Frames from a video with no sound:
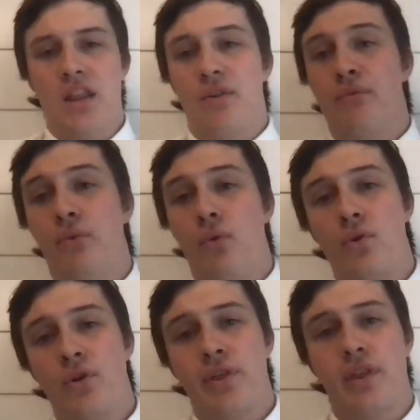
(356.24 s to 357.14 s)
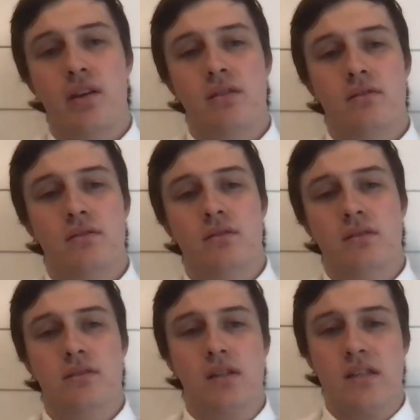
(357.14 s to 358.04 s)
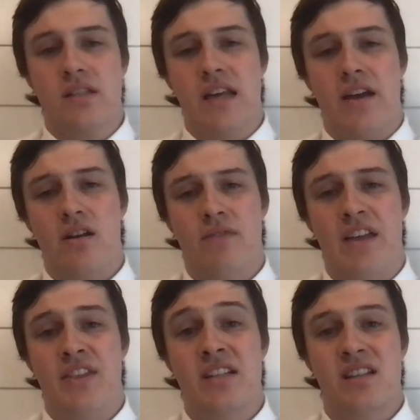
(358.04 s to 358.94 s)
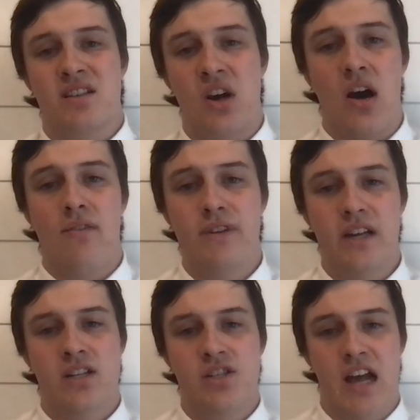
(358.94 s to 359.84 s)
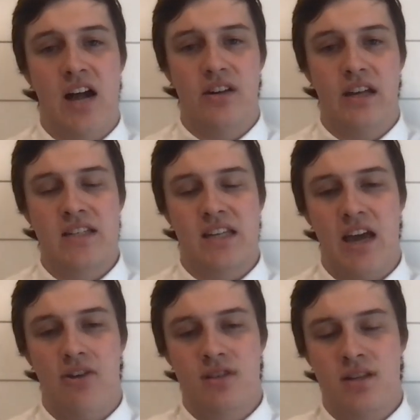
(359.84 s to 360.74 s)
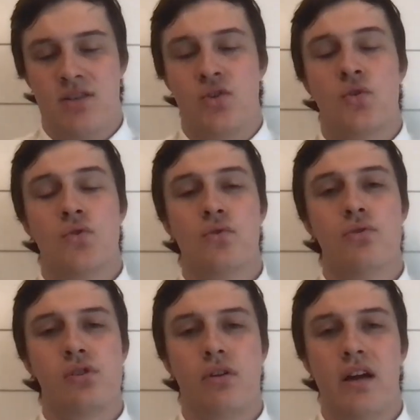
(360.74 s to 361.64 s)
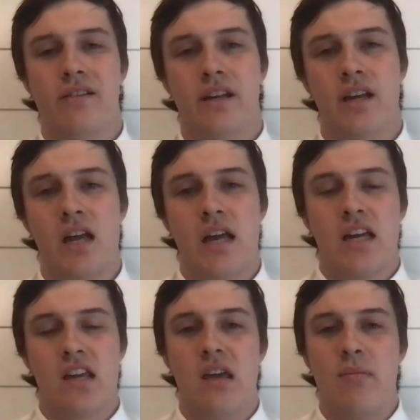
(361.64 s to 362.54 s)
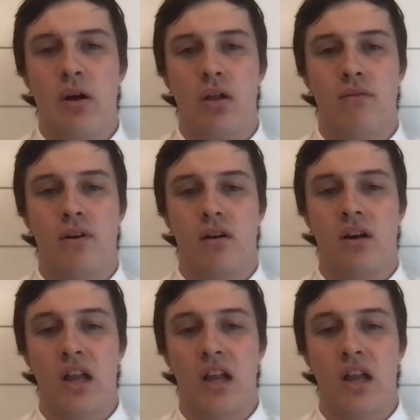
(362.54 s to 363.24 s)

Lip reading: The fourth standard of ethics is confidentiality. As accountants, it's crucial that we keep all of our